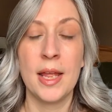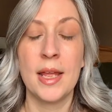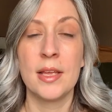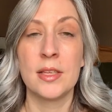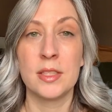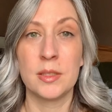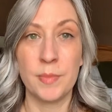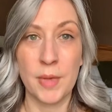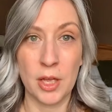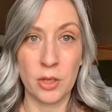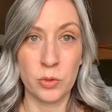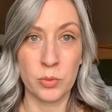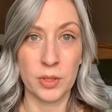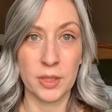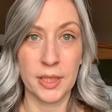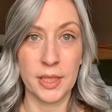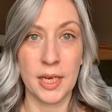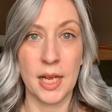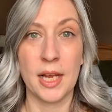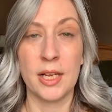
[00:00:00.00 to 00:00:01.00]
Smelled
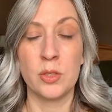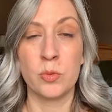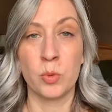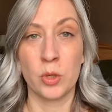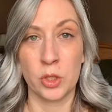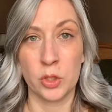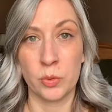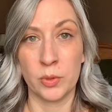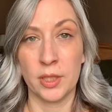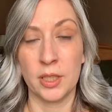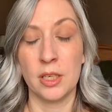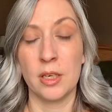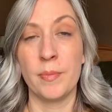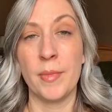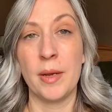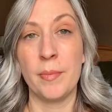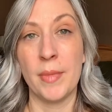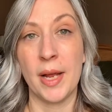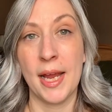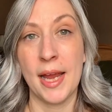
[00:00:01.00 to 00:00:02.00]
really nice, worked really good,
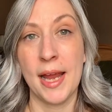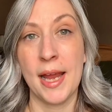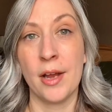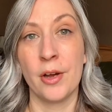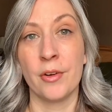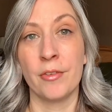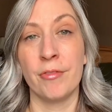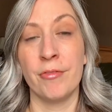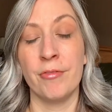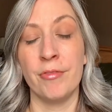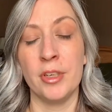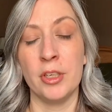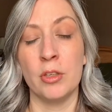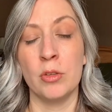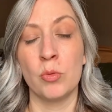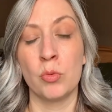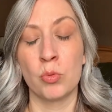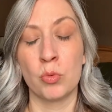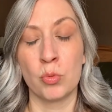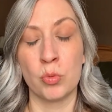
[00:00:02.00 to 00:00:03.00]
made my hair
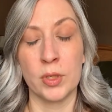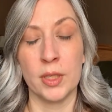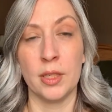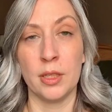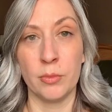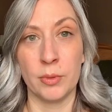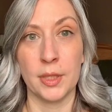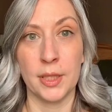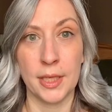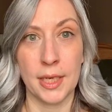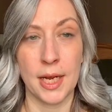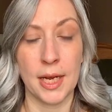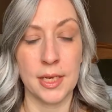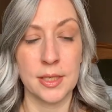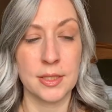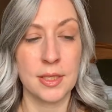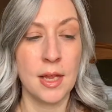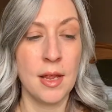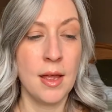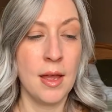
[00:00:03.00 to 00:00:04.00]
feel really, really nice.